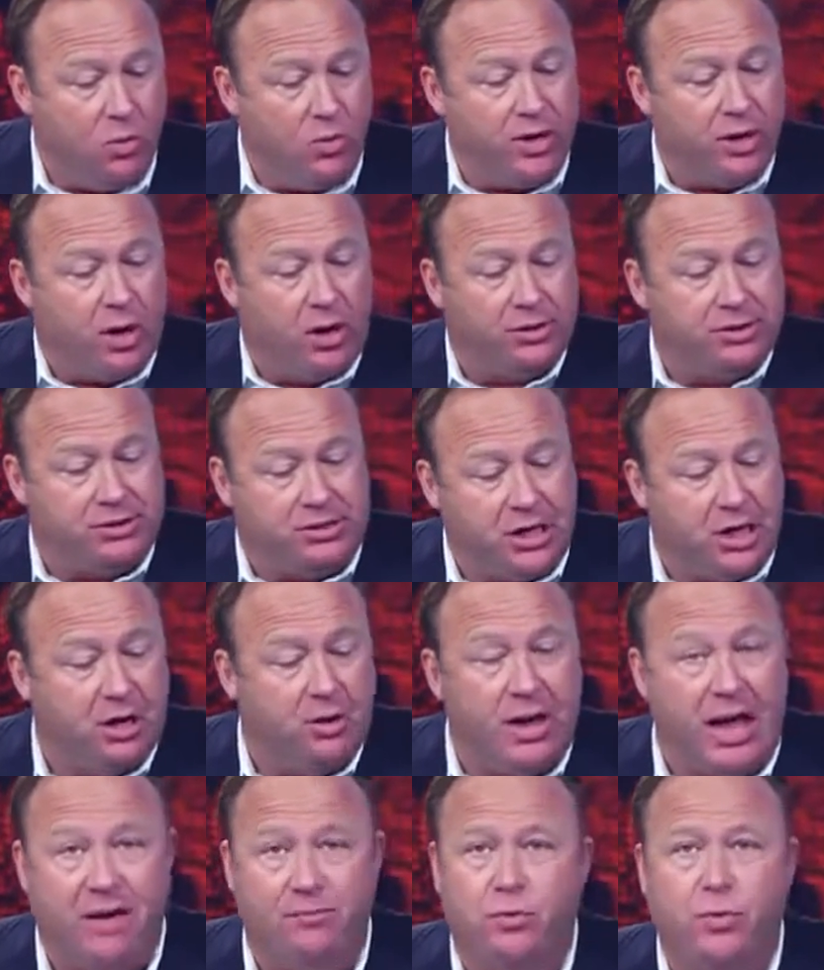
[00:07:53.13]
We
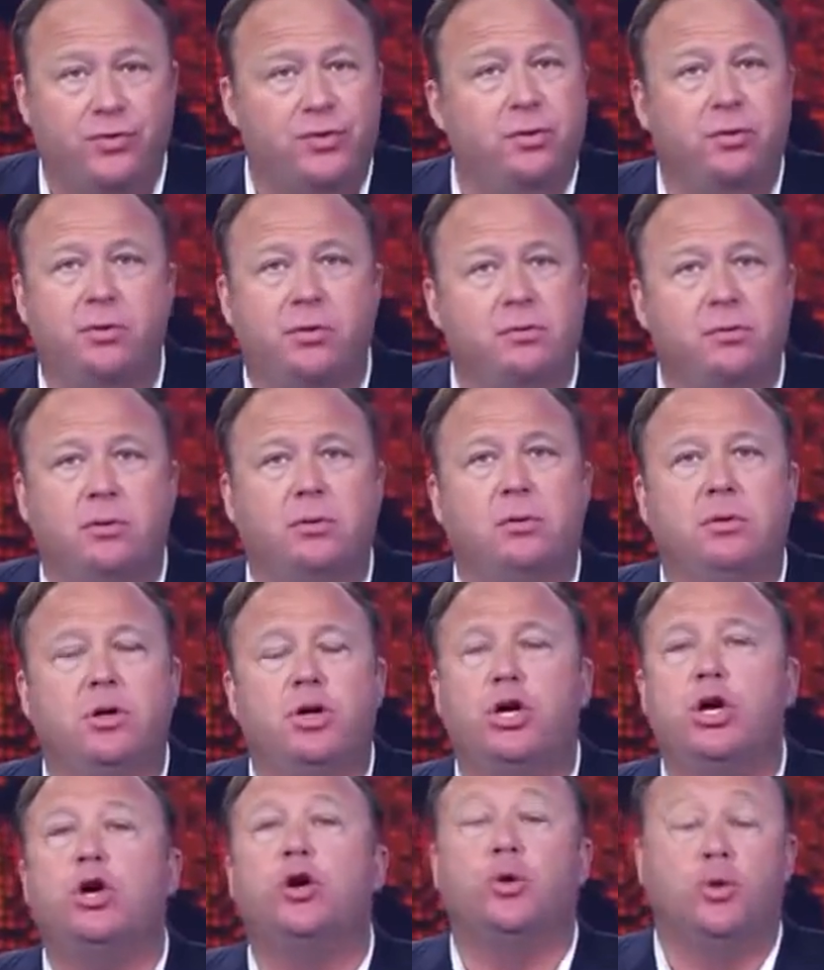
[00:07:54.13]
also have, with
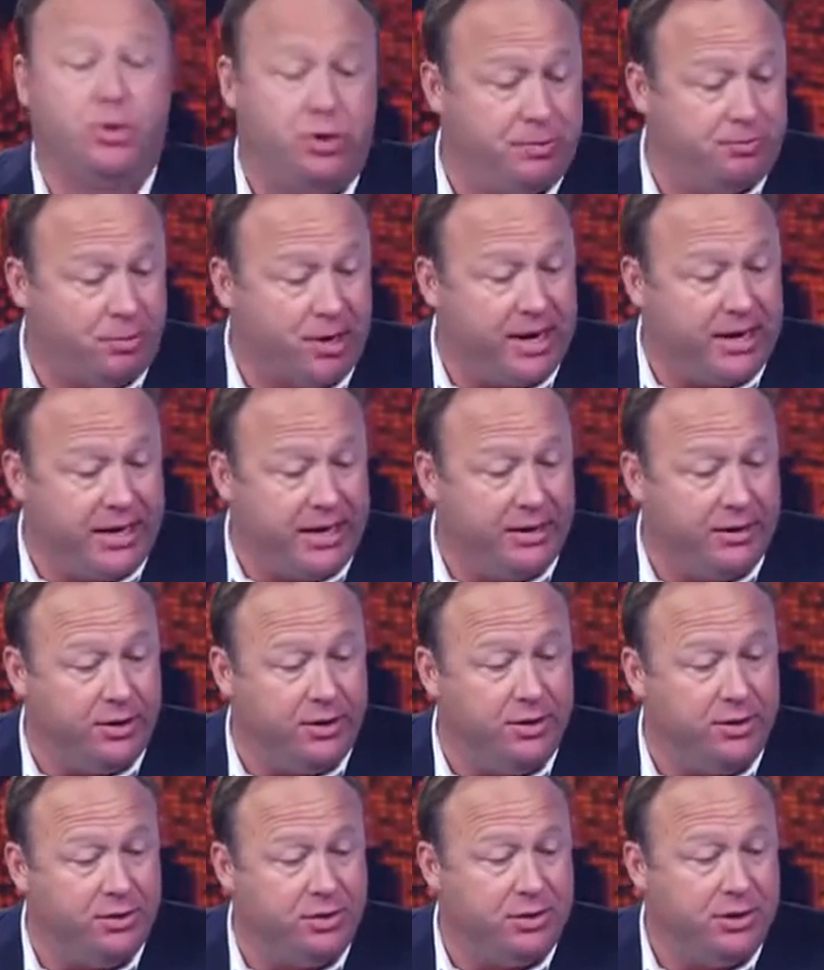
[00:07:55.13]
huge breaking
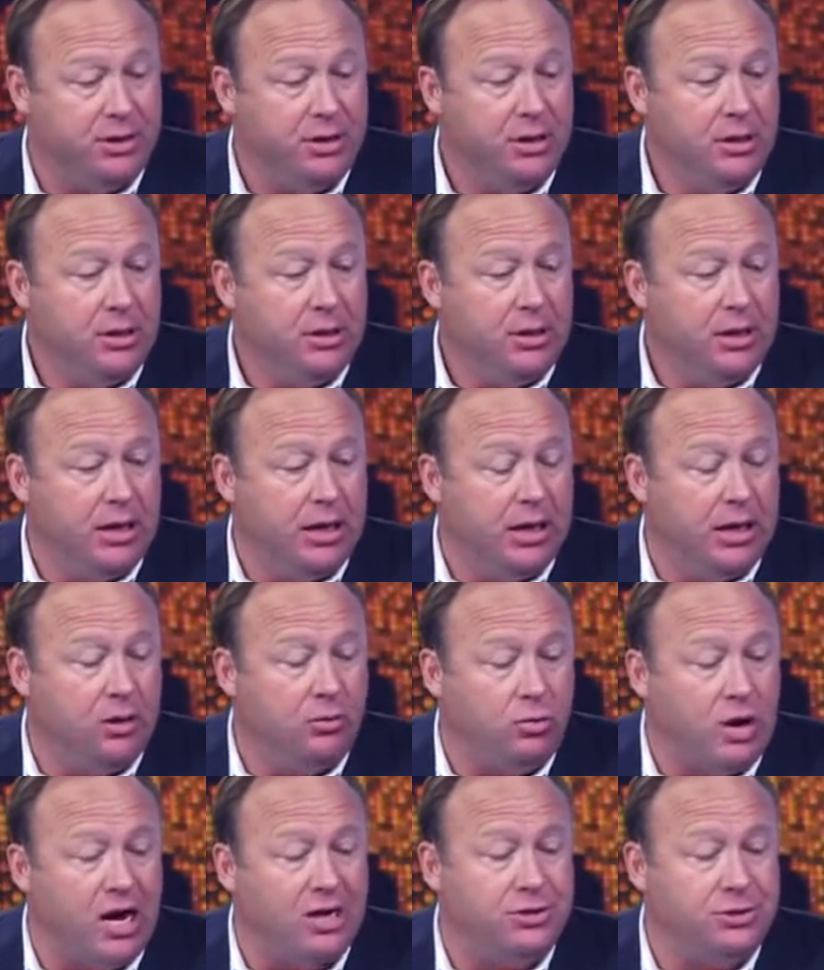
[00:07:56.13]
news,
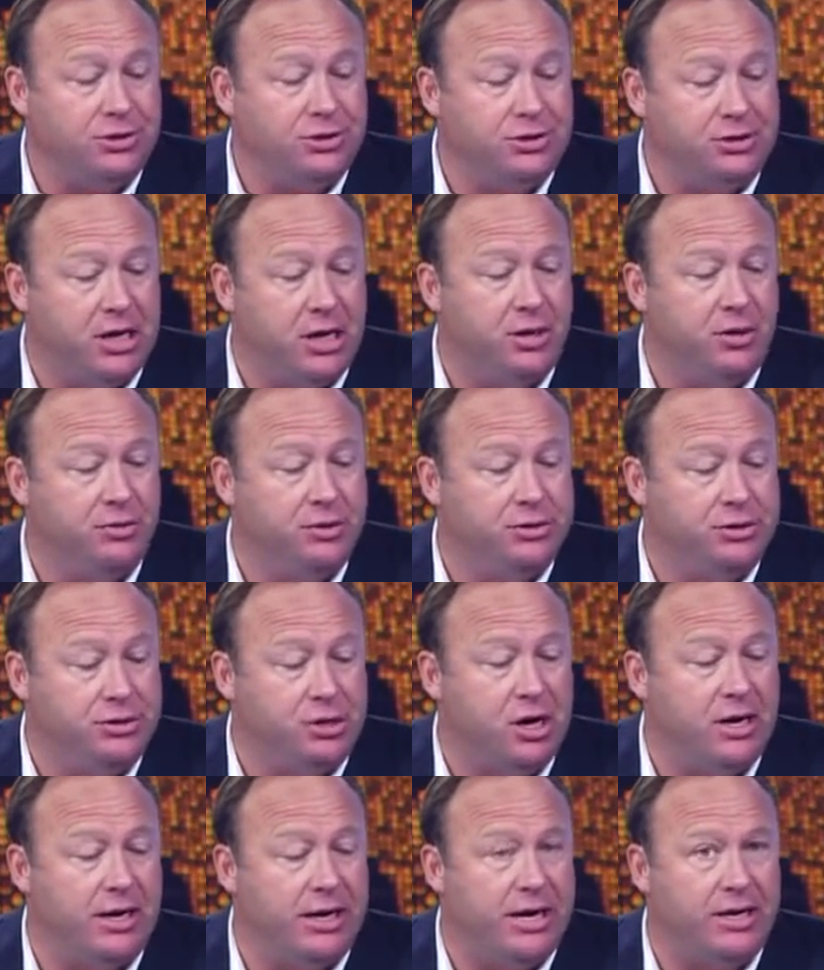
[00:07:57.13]
Roger Stone
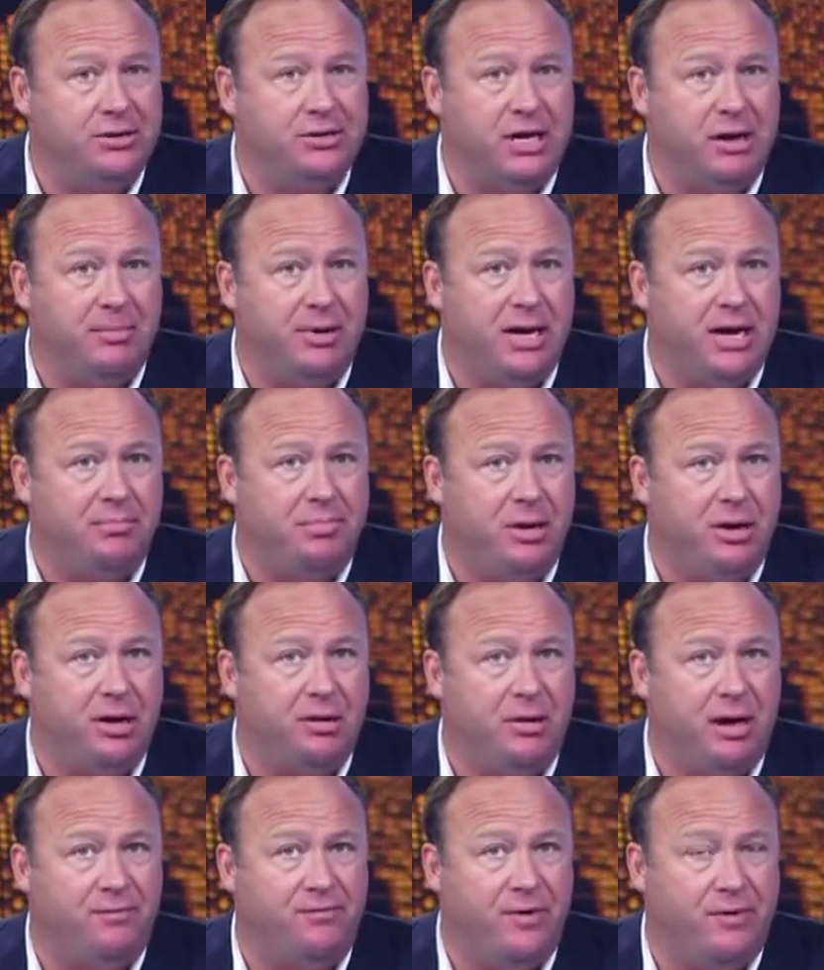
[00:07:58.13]
joining us, coming up
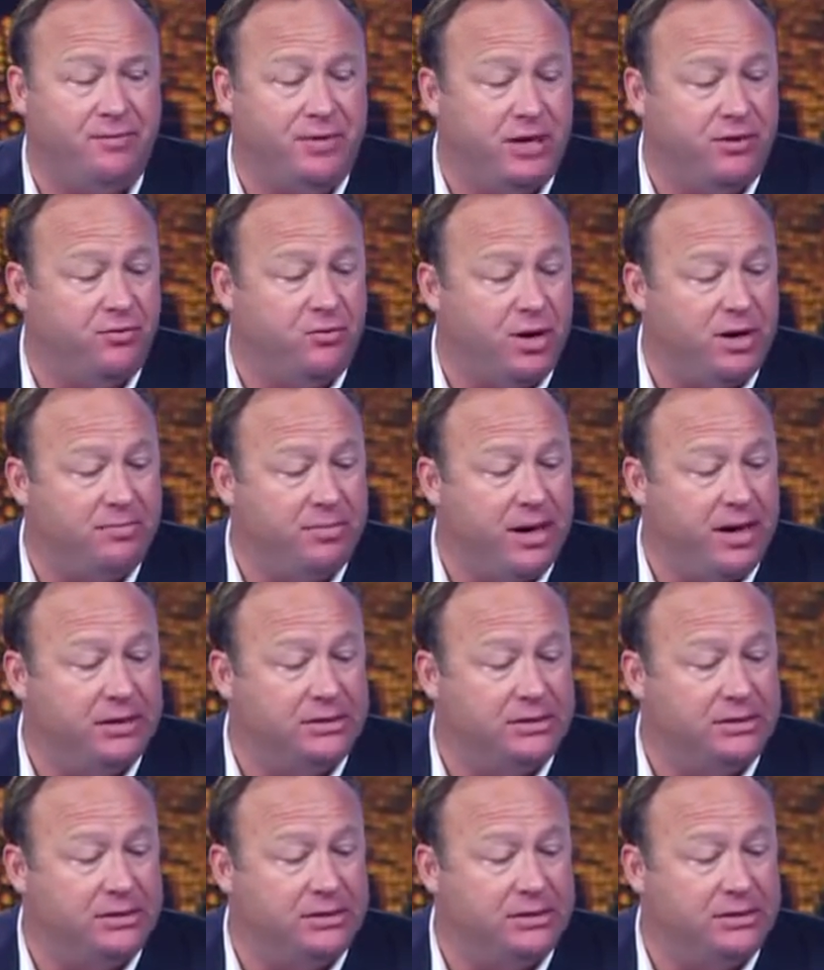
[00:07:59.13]
here in about 15, 20